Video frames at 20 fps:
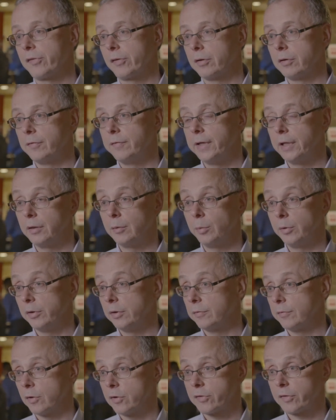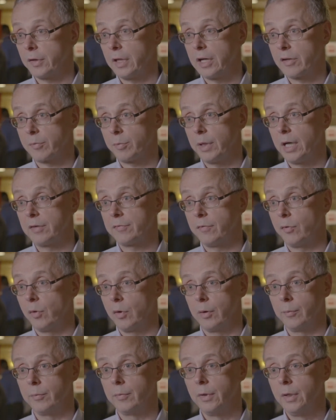that are available in a virtualized
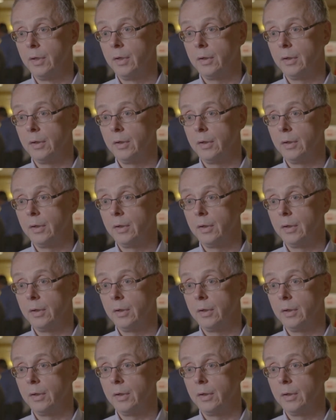platform,